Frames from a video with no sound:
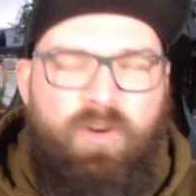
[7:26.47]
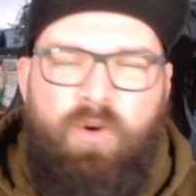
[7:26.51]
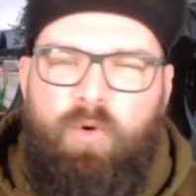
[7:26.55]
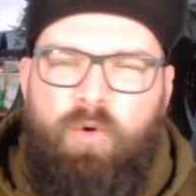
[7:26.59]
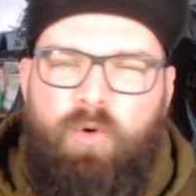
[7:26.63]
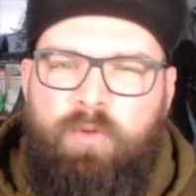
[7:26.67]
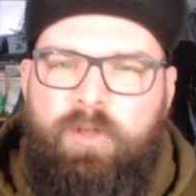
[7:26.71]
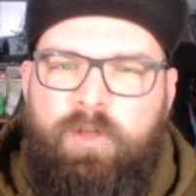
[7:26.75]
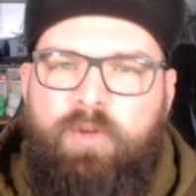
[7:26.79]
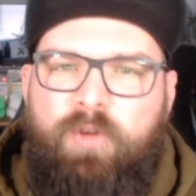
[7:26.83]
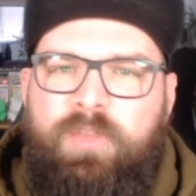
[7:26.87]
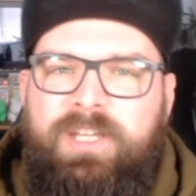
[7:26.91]

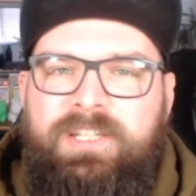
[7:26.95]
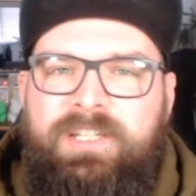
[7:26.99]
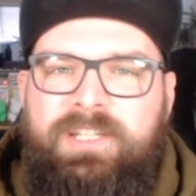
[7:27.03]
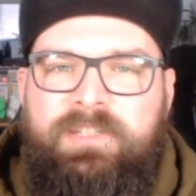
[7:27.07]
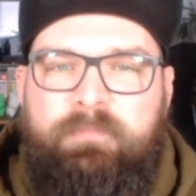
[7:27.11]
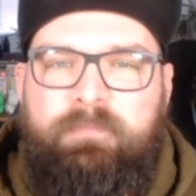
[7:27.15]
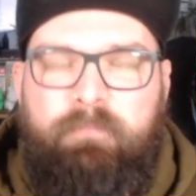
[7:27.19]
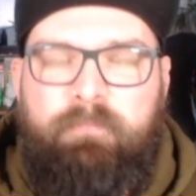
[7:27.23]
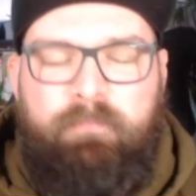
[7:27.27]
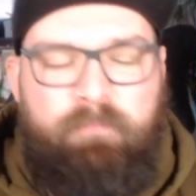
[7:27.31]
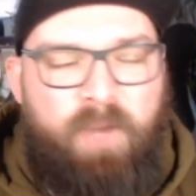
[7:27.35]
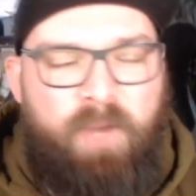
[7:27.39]
Although these
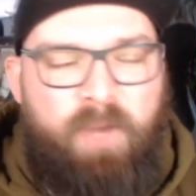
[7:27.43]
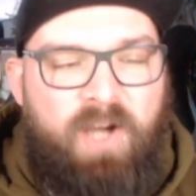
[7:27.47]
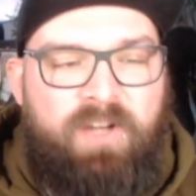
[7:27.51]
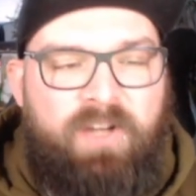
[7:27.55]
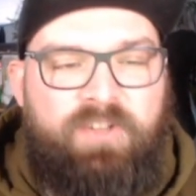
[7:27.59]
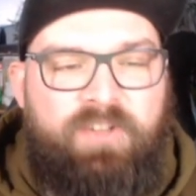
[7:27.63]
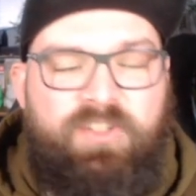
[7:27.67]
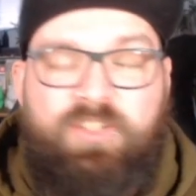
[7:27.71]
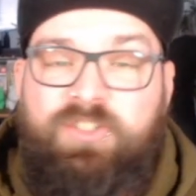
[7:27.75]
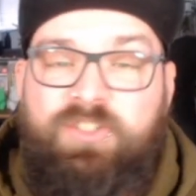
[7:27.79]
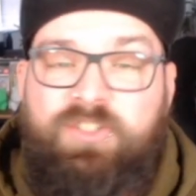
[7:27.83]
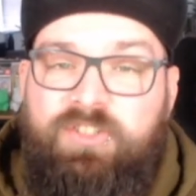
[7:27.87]

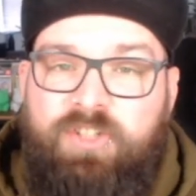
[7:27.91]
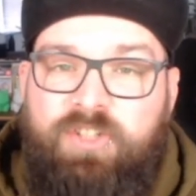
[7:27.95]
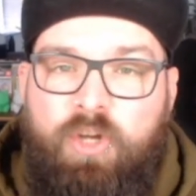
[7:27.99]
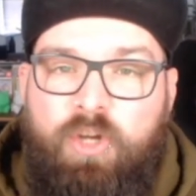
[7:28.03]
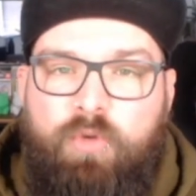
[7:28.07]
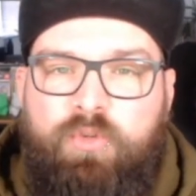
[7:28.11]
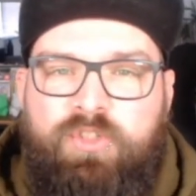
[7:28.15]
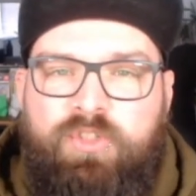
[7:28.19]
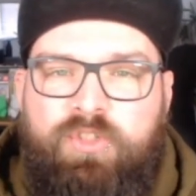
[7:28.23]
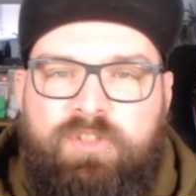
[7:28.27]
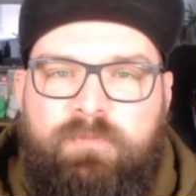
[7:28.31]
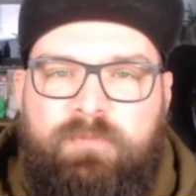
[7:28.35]
buggers are
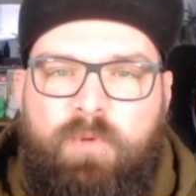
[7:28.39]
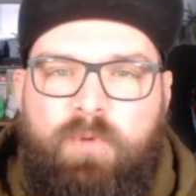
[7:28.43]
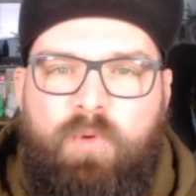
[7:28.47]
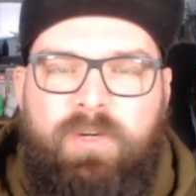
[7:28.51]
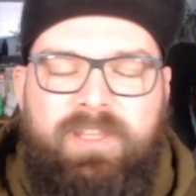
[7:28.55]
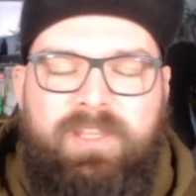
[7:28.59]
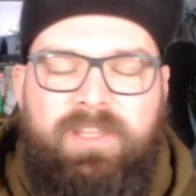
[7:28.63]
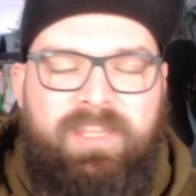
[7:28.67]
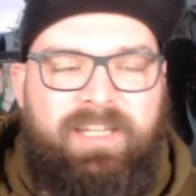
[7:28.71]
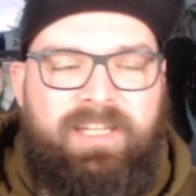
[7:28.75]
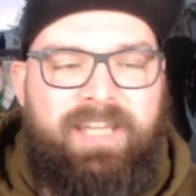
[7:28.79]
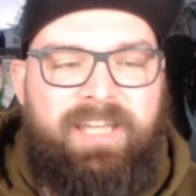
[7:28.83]
so small
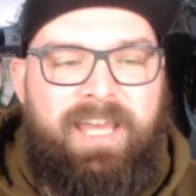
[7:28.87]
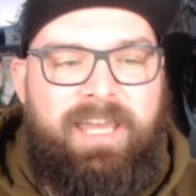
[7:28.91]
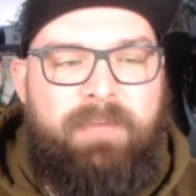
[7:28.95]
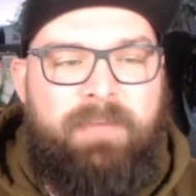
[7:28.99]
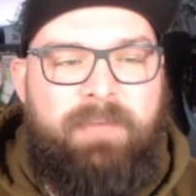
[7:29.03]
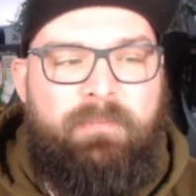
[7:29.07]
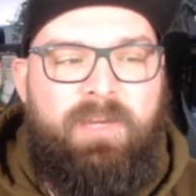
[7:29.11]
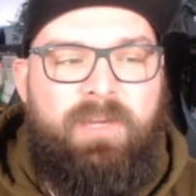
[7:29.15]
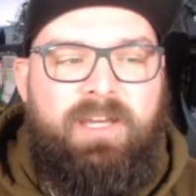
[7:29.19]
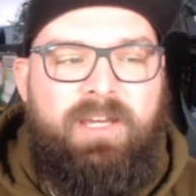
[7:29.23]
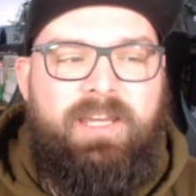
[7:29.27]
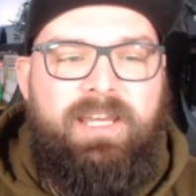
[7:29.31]
in the game,